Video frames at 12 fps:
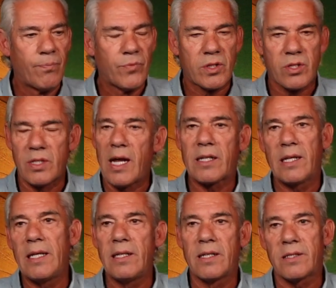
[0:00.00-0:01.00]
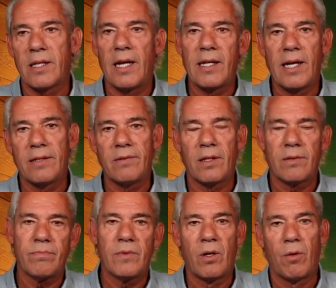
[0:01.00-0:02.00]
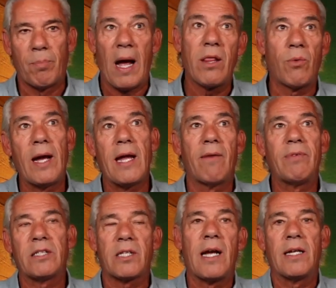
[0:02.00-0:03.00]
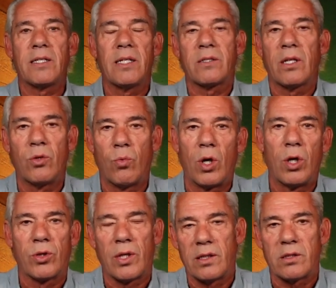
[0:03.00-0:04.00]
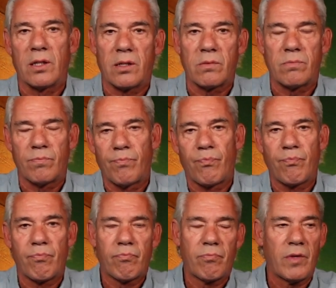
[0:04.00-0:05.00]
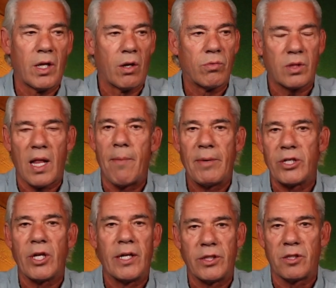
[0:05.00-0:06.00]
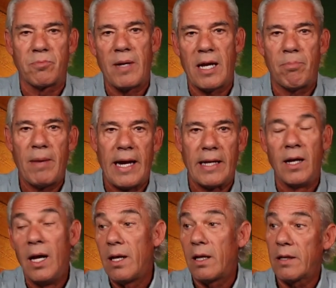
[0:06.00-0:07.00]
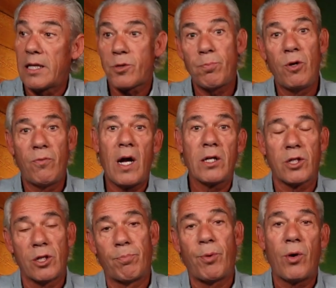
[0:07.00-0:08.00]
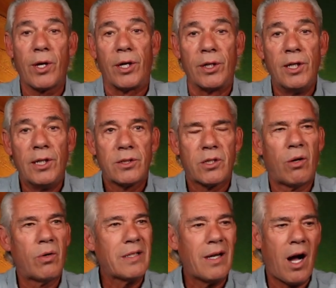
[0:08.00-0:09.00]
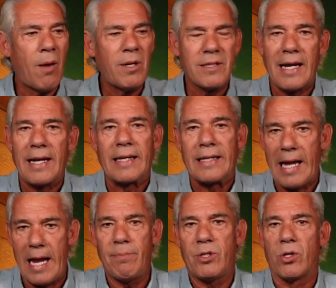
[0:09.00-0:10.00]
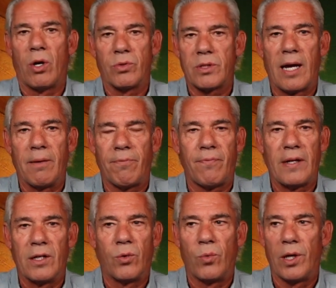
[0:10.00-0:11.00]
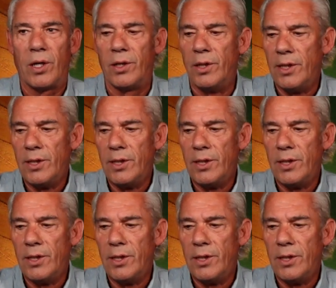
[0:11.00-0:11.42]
snuck in this thing that, by the way, every scientist in the world thinks that climate change is man-made. Let's move on to the border. So it almost had a game show type feel where